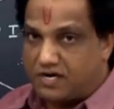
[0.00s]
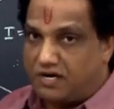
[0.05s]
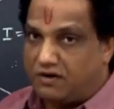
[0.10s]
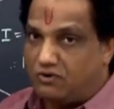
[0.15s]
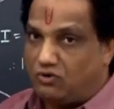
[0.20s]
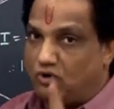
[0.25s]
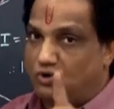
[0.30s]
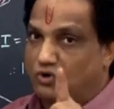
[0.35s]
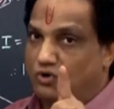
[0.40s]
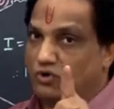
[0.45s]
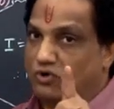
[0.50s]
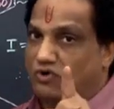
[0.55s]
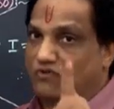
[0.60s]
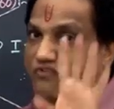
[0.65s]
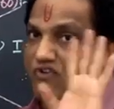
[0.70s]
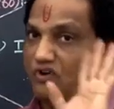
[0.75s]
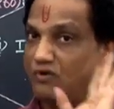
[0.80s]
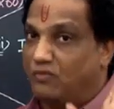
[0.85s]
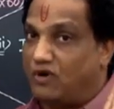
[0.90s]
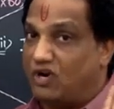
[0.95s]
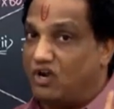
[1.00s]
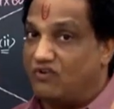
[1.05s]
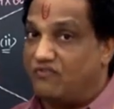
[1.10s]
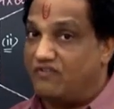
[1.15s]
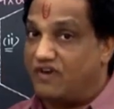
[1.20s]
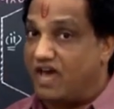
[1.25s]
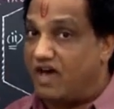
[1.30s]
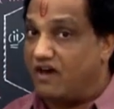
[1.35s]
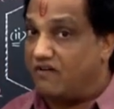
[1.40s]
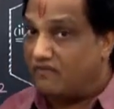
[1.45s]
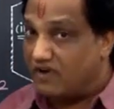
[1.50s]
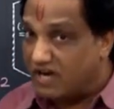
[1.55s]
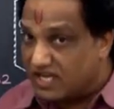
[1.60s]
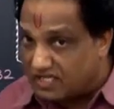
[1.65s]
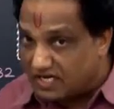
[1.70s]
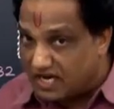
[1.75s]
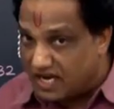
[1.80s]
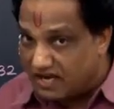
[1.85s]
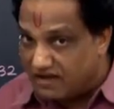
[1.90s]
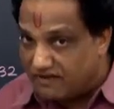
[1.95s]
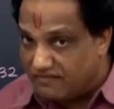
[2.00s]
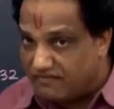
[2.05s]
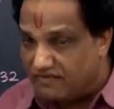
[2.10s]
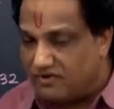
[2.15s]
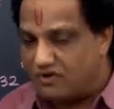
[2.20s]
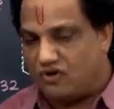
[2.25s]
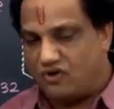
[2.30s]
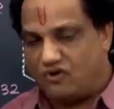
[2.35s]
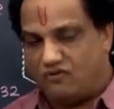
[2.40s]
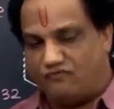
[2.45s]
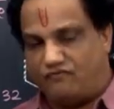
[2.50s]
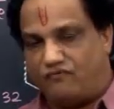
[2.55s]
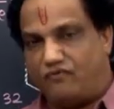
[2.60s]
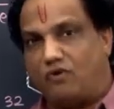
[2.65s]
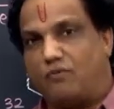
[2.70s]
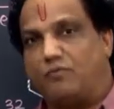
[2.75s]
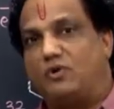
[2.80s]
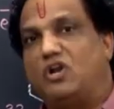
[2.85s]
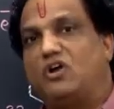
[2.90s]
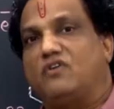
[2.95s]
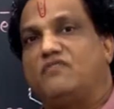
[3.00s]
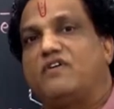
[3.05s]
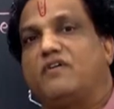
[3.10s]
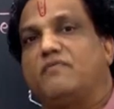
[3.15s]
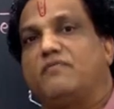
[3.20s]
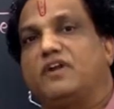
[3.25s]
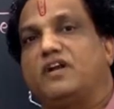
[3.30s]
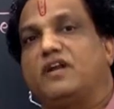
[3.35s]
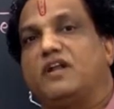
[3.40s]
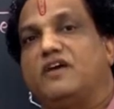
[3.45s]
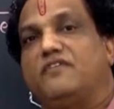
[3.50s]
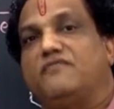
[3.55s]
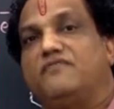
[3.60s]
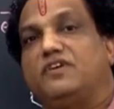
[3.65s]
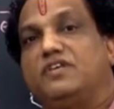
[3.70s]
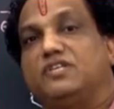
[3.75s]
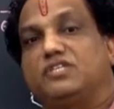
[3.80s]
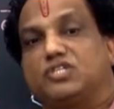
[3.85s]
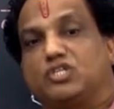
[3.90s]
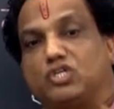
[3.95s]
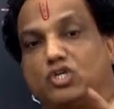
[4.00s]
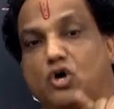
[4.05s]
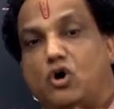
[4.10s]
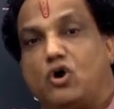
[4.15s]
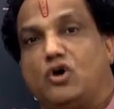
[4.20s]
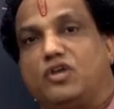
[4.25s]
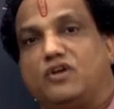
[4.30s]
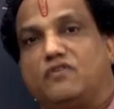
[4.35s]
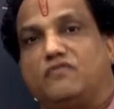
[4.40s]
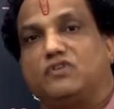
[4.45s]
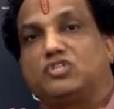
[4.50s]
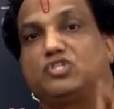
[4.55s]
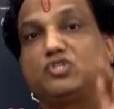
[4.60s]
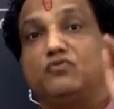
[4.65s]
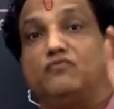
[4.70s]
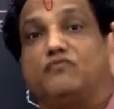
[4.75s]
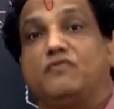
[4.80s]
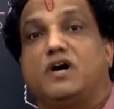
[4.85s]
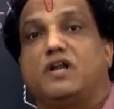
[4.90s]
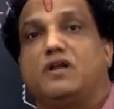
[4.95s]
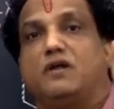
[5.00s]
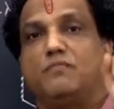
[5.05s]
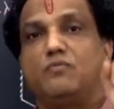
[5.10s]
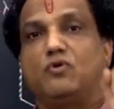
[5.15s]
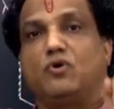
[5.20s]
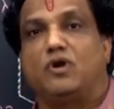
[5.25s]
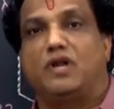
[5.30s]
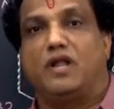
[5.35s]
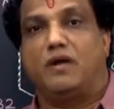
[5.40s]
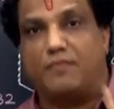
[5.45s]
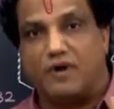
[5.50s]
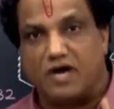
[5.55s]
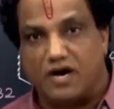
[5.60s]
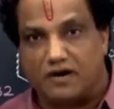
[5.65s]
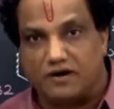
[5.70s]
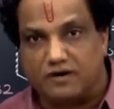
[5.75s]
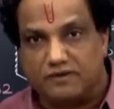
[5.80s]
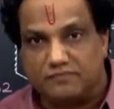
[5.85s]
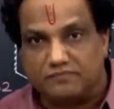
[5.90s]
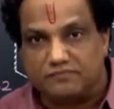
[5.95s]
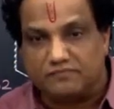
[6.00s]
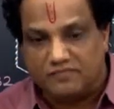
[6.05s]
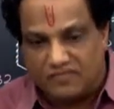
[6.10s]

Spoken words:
Now, don't you know formula of average life? Formula of average life is tau equals to 1 upon lambda.